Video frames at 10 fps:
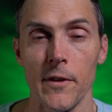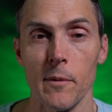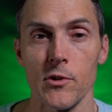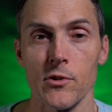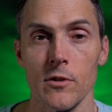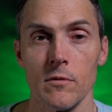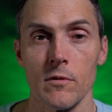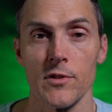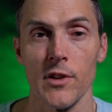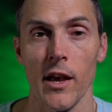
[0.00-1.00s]
temperature
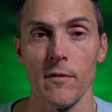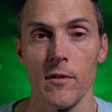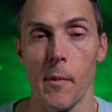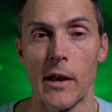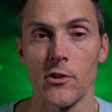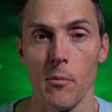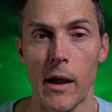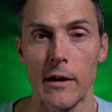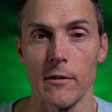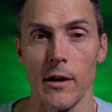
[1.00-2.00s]
set to match our
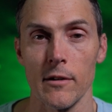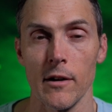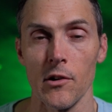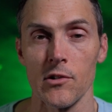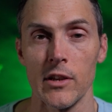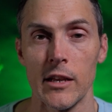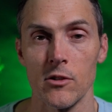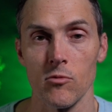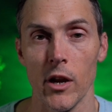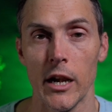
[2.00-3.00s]
background, our
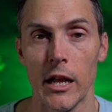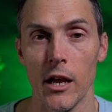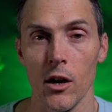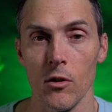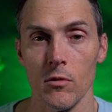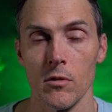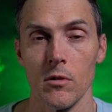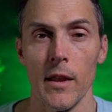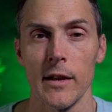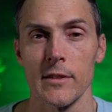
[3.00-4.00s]
scene's ready to go,
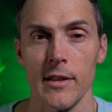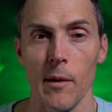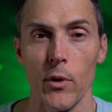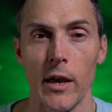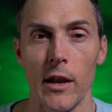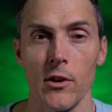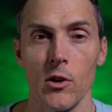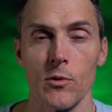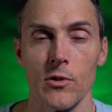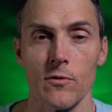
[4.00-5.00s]
the next step we got to
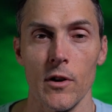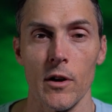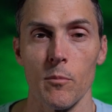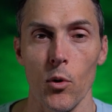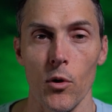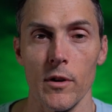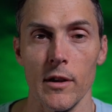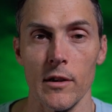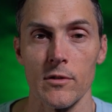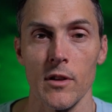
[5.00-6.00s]
do, which is very important,
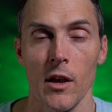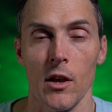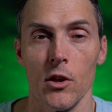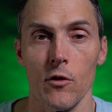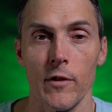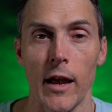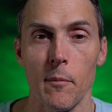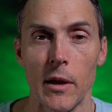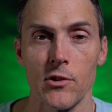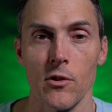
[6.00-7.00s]
is you've got to
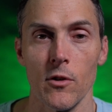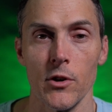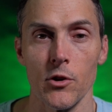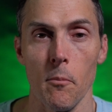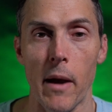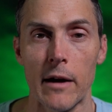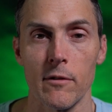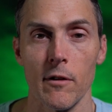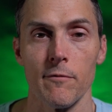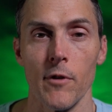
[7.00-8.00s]
make sure your
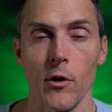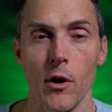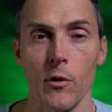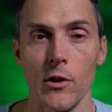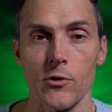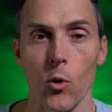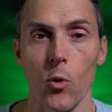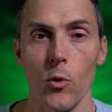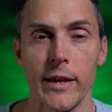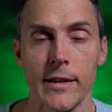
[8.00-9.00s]
background photo is
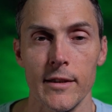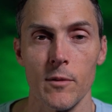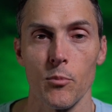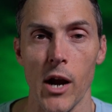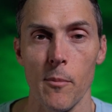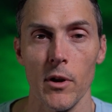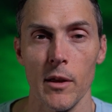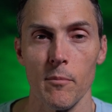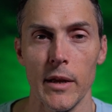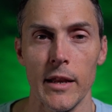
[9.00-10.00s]
oriented
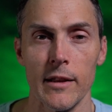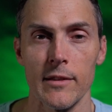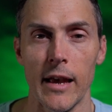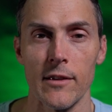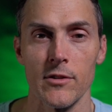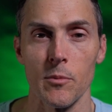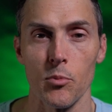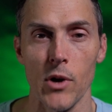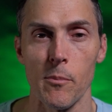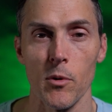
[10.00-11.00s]
properly, meaning it has the
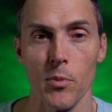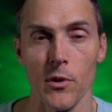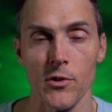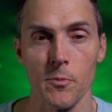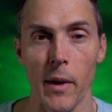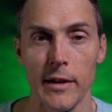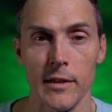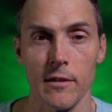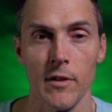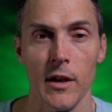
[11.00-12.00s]
proper
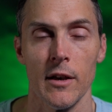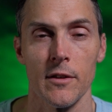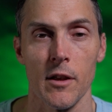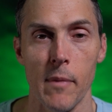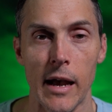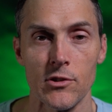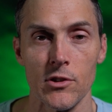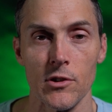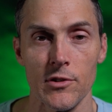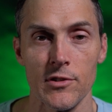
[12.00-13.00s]
perspective to match
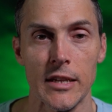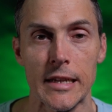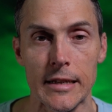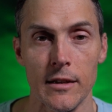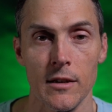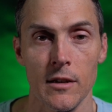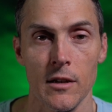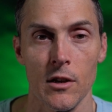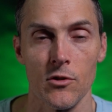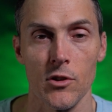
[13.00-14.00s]
your scene.
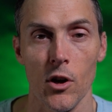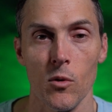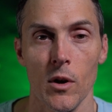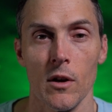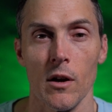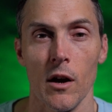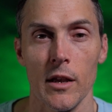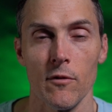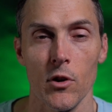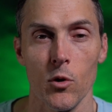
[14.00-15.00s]
So I'll
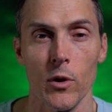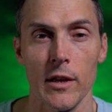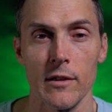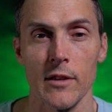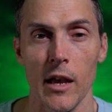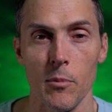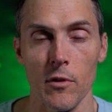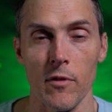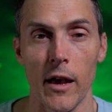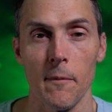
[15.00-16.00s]
give you a quick example
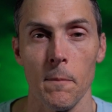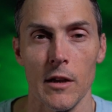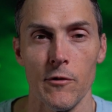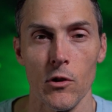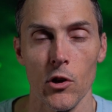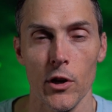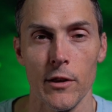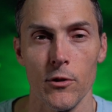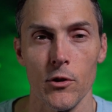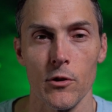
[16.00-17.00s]
of that. If you're
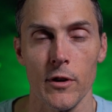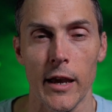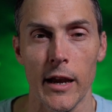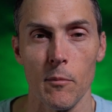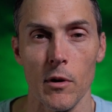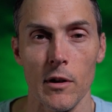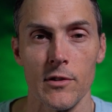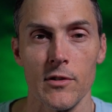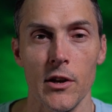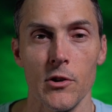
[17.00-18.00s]
looking through your camera,
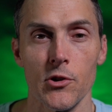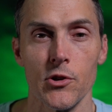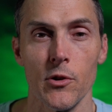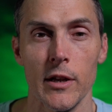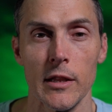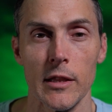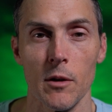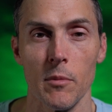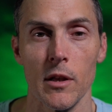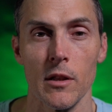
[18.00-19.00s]
let's say you're shooting a
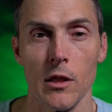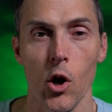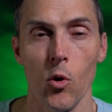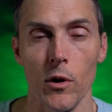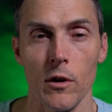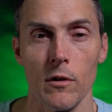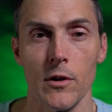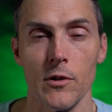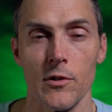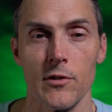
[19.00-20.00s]
little bit lower
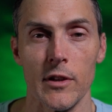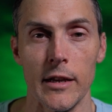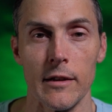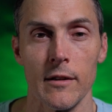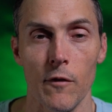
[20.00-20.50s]
than your scene.